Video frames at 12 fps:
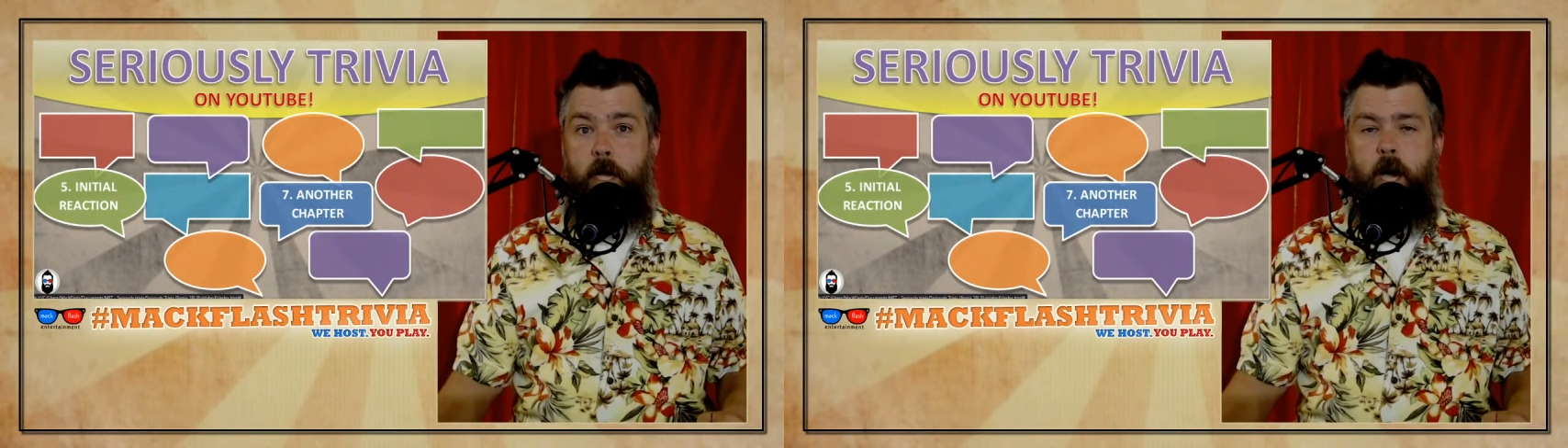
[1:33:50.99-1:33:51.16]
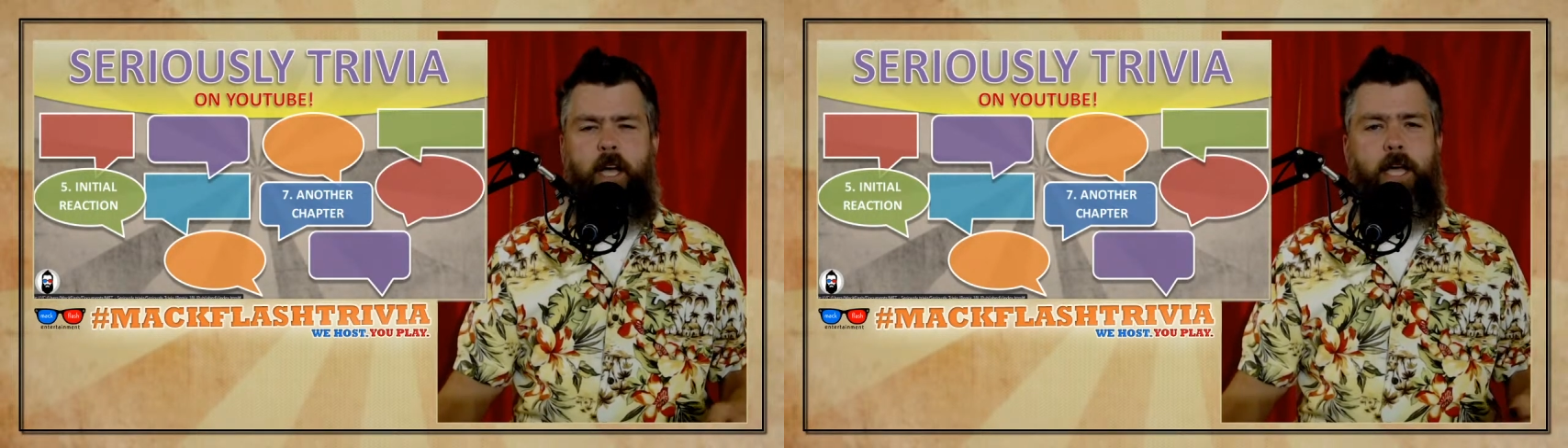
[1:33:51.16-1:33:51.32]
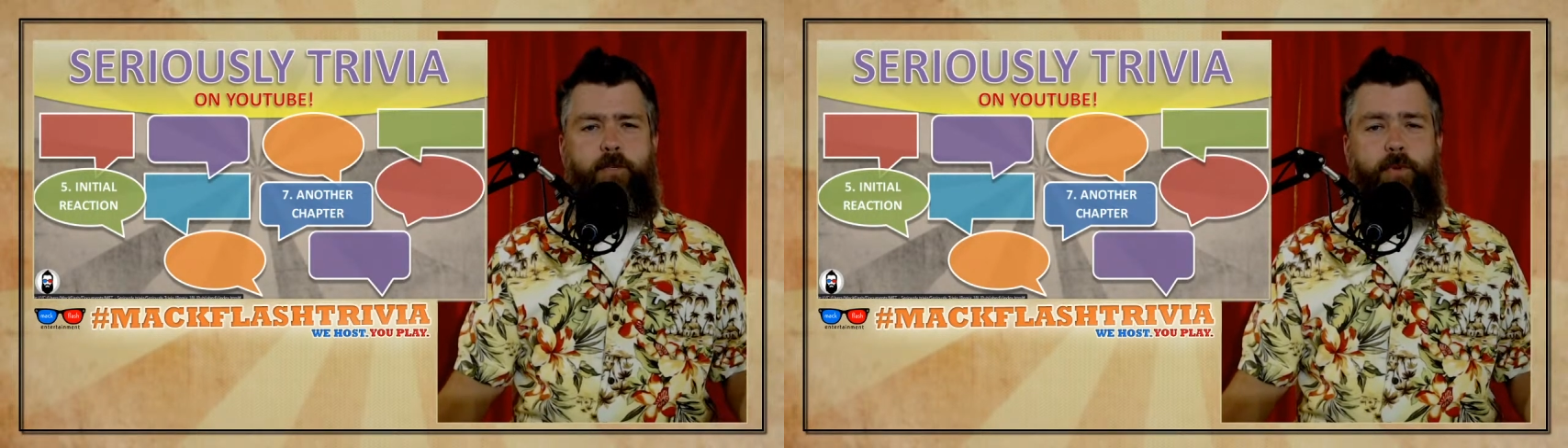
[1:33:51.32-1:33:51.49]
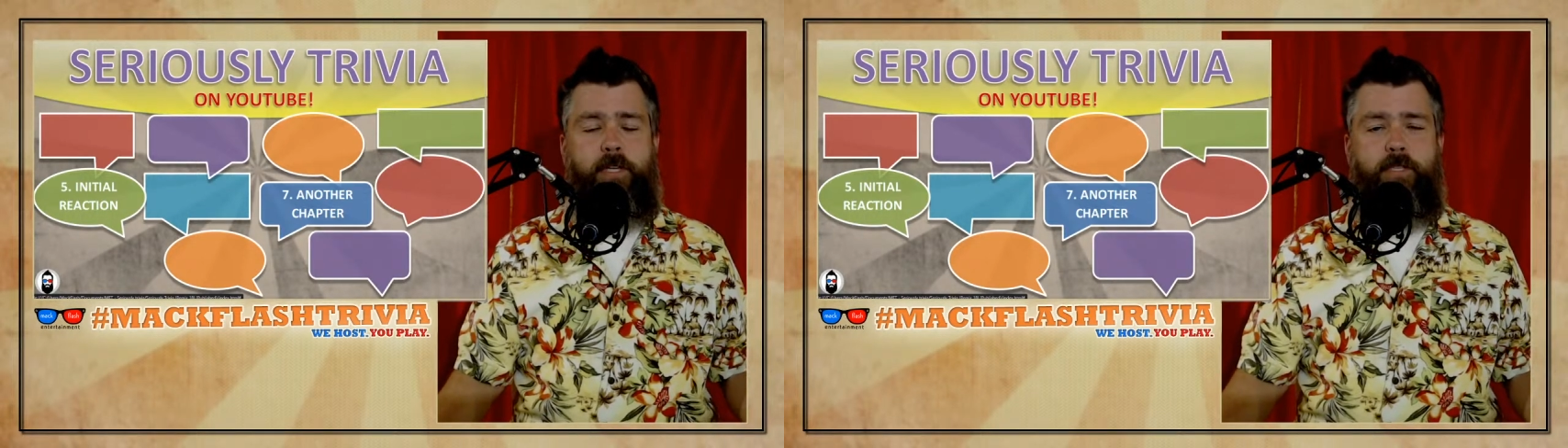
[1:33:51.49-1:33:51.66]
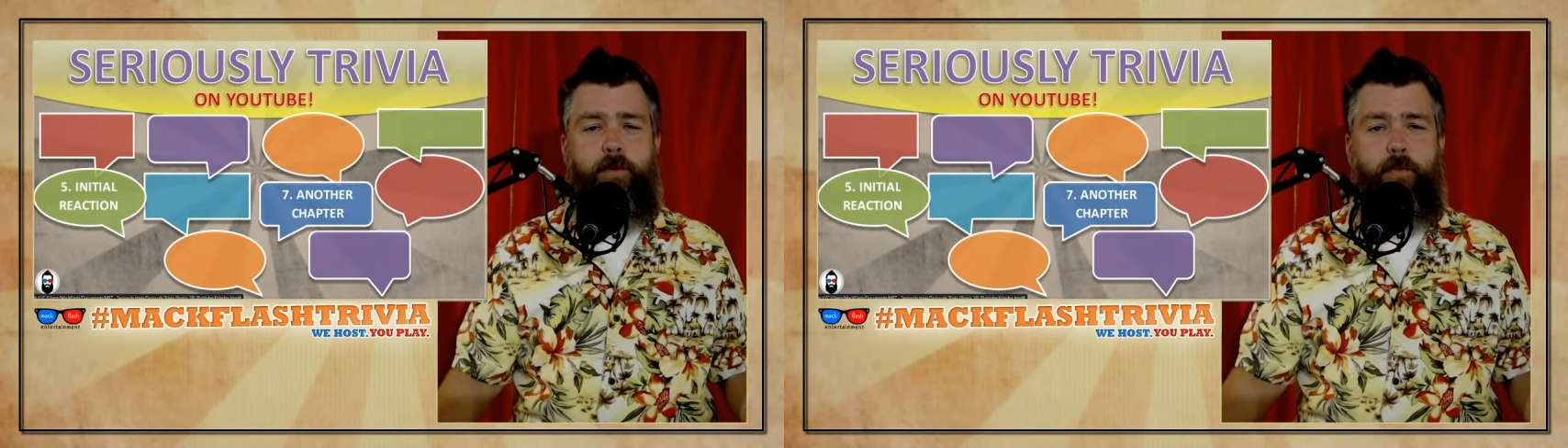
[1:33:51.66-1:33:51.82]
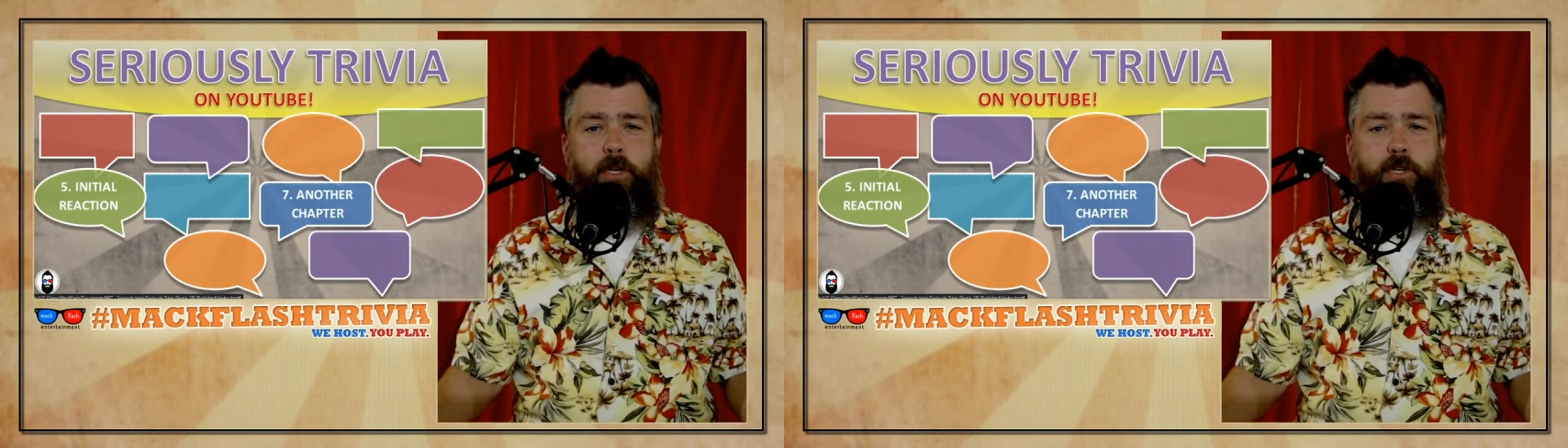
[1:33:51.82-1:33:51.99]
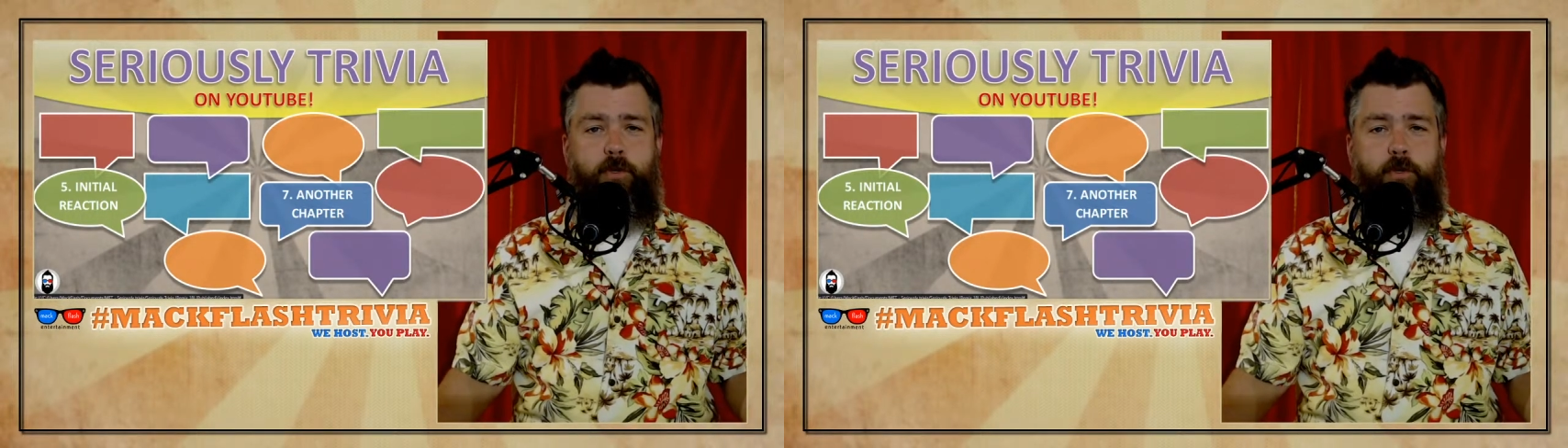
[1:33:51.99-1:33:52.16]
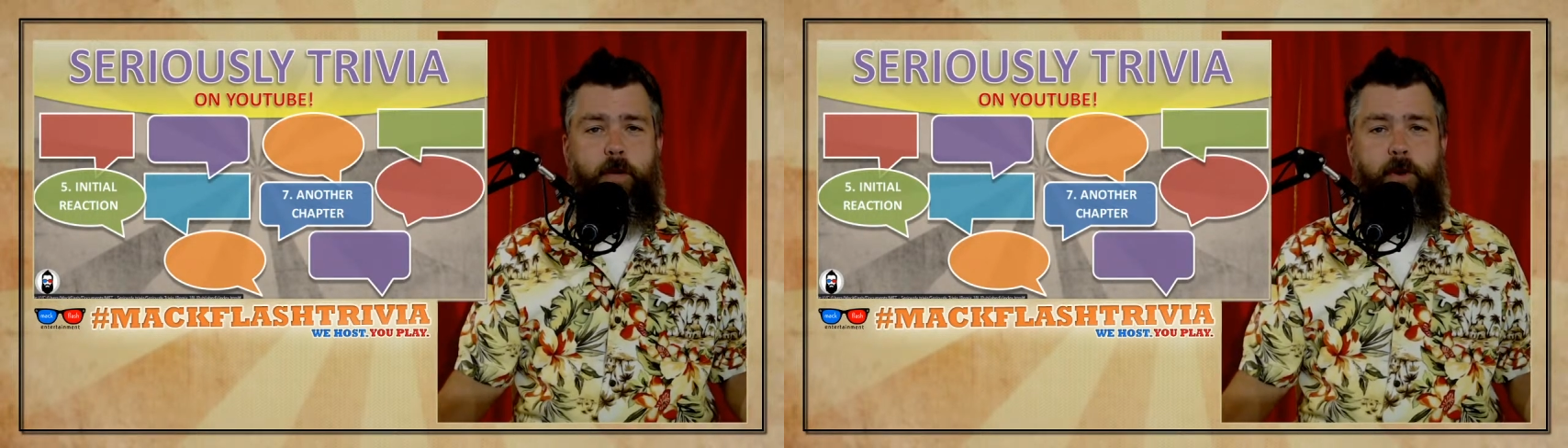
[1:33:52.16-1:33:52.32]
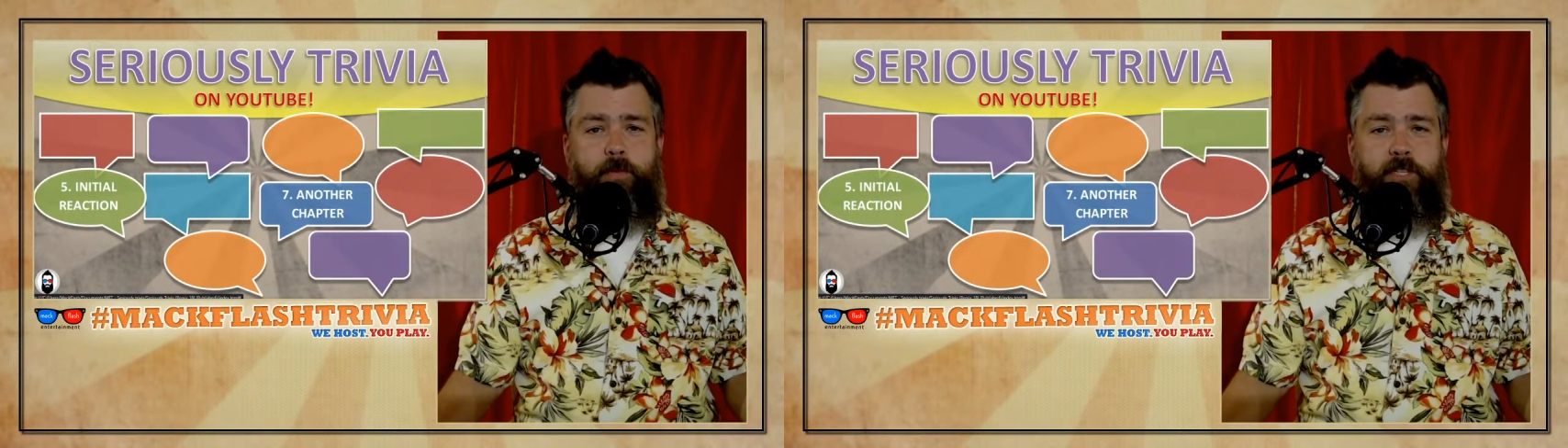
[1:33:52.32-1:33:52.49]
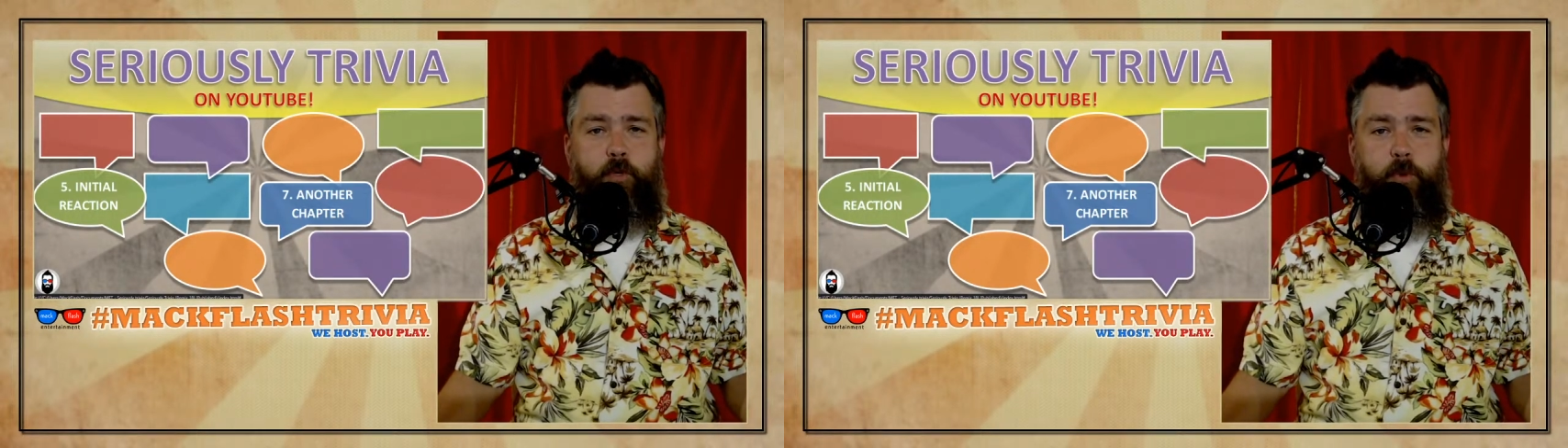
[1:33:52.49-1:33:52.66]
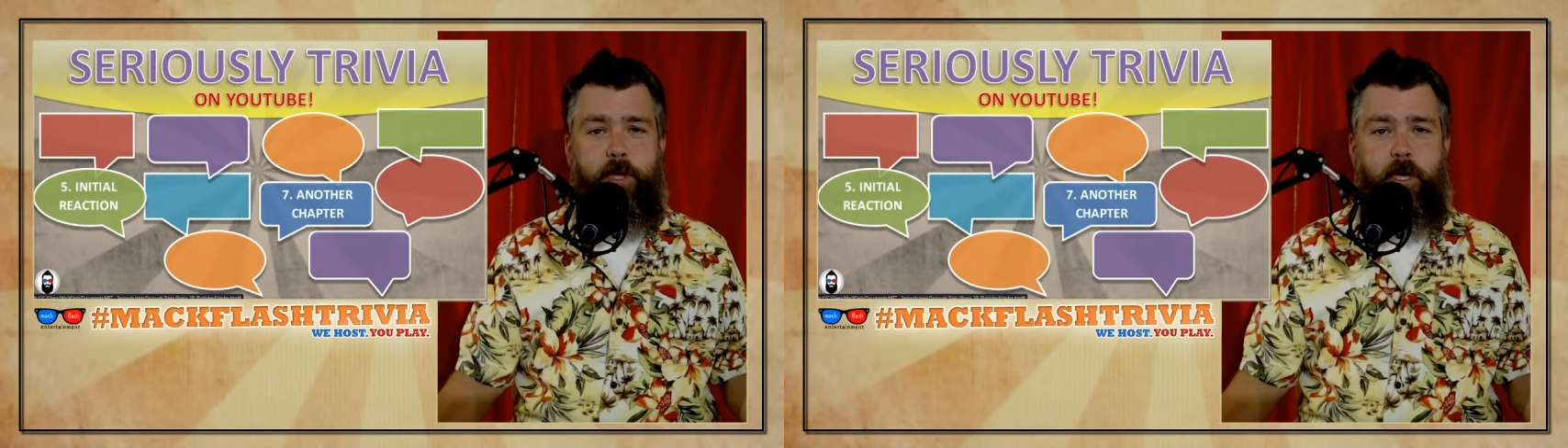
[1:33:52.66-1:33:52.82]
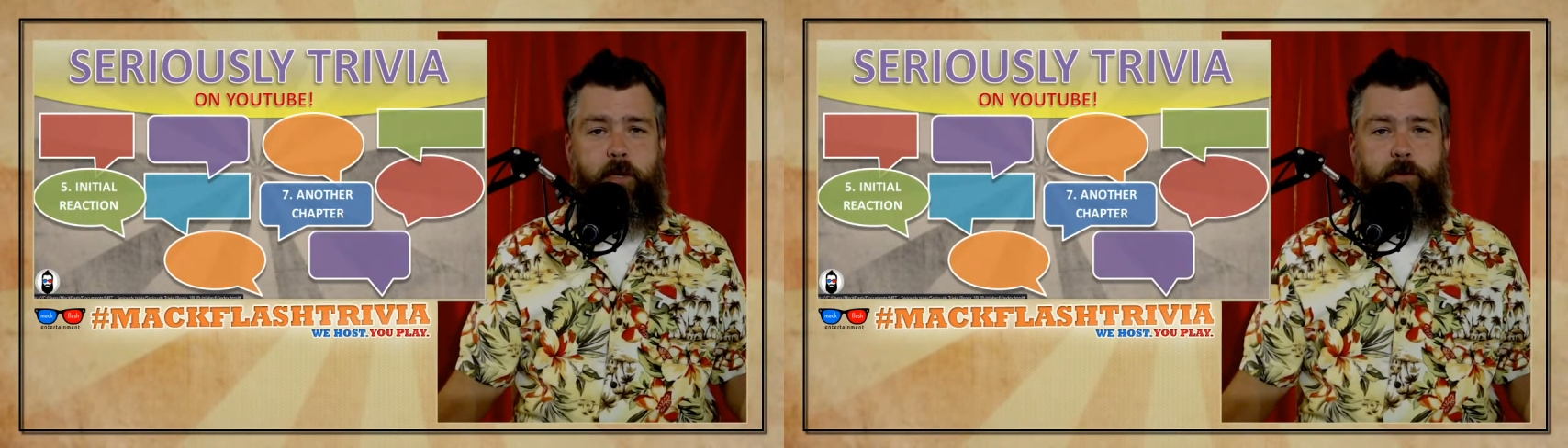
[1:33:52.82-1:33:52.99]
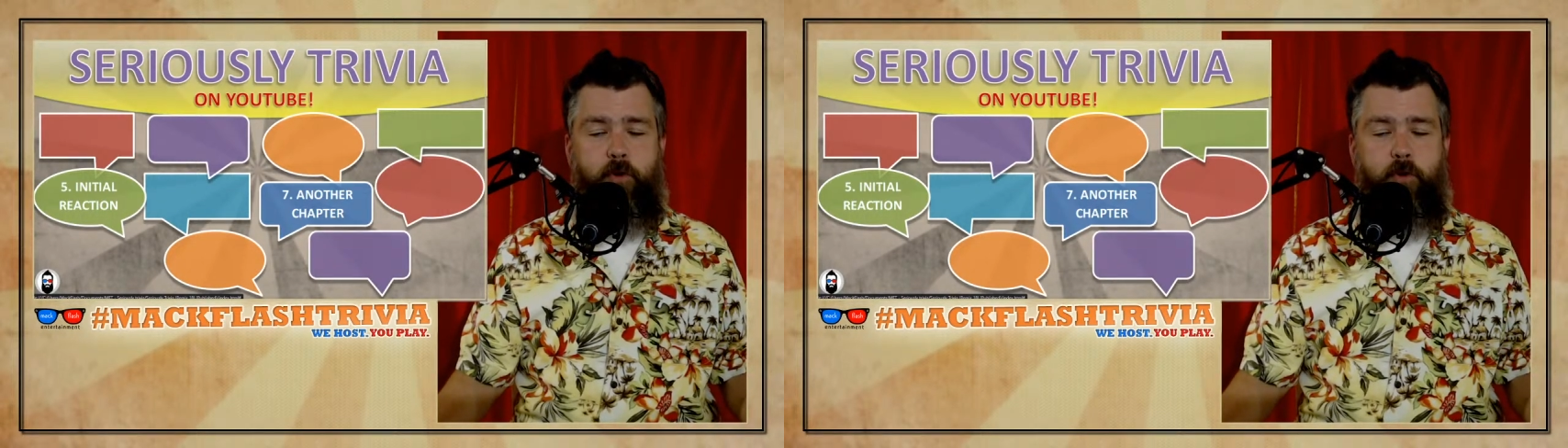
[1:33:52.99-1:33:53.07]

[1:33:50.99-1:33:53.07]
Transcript: Oh, guys, we have some shows coming up this weekend.